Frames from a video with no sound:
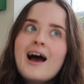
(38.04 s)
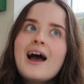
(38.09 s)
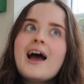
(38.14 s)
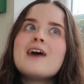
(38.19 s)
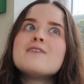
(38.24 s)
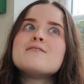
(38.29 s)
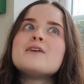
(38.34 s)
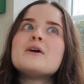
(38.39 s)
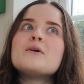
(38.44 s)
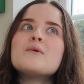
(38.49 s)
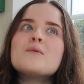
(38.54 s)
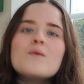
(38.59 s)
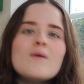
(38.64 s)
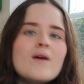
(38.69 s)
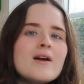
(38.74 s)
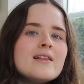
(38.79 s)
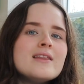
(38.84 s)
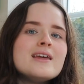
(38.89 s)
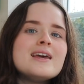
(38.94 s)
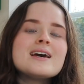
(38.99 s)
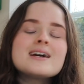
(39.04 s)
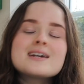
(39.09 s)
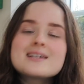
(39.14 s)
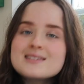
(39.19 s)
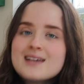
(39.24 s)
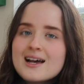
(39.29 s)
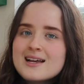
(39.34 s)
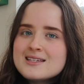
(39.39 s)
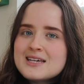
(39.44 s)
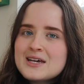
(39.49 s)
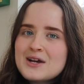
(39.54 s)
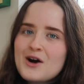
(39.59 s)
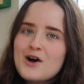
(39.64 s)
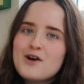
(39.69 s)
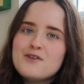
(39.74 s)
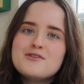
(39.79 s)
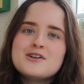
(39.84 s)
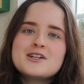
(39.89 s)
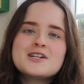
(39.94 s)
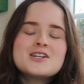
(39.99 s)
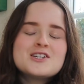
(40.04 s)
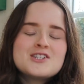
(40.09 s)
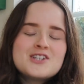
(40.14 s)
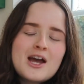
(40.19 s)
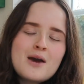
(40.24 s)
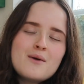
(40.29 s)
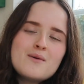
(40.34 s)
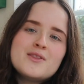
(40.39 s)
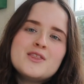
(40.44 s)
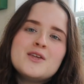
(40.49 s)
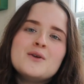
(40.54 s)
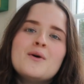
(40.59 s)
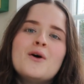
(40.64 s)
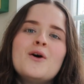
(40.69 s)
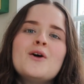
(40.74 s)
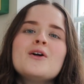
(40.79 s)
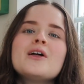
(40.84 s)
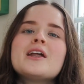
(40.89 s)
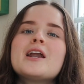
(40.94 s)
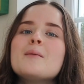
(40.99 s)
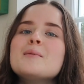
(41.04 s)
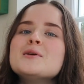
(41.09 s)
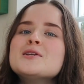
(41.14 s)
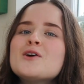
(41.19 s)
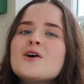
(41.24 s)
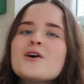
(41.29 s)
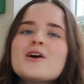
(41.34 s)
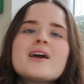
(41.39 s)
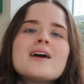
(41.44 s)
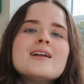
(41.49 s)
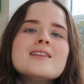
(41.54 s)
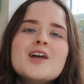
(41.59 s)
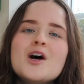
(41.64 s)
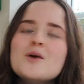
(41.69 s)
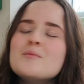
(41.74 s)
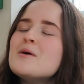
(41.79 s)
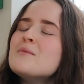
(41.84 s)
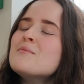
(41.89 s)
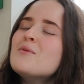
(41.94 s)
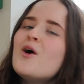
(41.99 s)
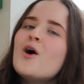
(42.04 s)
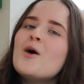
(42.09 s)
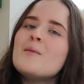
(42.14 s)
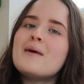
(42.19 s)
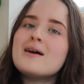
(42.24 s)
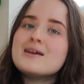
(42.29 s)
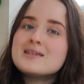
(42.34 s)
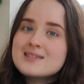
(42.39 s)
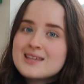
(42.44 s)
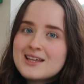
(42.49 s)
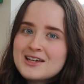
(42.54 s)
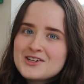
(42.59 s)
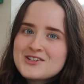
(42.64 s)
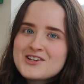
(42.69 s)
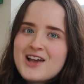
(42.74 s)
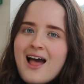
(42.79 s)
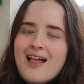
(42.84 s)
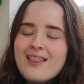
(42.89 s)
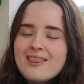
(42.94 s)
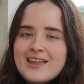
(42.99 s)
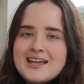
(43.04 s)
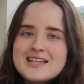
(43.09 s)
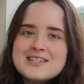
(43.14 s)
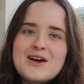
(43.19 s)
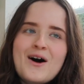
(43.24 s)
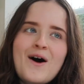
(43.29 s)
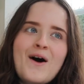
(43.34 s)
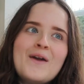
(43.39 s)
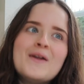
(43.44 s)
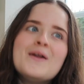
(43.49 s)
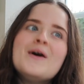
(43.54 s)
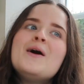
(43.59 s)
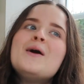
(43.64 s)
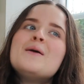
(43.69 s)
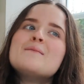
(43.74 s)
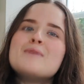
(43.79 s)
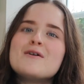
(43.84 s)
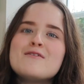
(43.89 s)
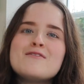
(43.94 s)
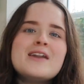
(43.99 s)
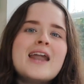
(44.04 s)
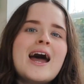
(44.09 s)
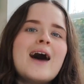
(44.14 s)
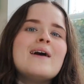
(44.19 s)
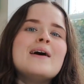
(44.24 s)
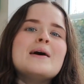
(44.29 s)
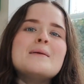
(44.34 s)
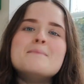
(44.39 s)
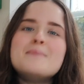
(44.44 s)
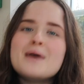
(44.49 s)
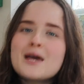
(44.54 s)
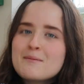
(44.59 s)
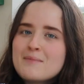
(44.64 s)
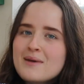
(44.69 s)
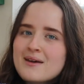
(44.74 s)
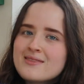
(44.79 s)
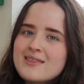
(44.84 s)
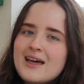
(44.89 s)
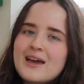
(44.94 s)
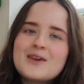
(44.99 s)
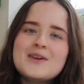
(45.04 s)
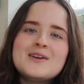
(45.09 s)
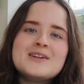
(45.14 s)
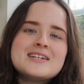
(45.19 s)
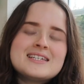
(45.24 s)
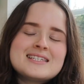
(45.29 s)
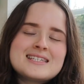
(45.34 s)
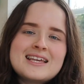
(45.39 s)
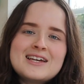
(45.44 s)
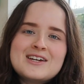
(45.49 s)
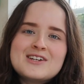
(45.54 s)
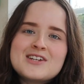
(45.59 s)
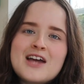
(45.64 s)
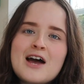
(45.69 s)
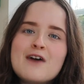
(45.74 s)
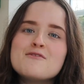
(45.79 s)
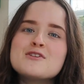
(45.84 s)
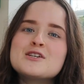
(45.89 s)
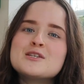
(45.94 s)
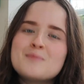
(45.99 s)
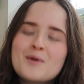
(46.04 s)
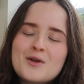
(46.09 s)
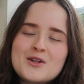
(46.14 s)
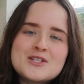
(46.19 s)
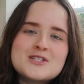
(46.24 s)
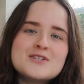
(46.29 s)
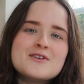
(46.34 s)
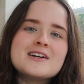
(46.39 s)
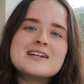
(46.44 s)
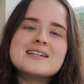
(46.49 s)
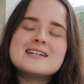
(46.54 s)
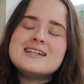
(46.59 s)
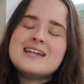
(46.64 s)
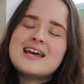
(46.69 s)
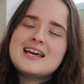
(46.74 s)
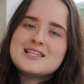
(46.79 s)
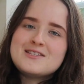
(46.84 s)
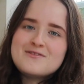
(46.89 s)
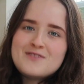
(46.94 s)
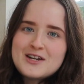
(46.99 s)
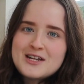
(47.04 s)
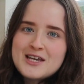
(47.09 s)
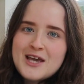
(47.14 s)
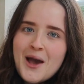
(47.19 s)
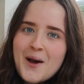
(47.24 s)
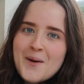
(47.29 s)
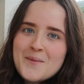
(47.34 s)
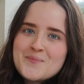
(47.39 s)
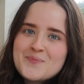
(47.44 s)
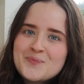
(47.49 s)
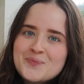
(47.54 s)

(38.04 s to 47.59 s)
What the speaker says: I have a really exciting offer to share with you all, and I'll be talking a little bit more about Skillshare later on. But for now, a big thank you to Skillshare for sponsoring today's video.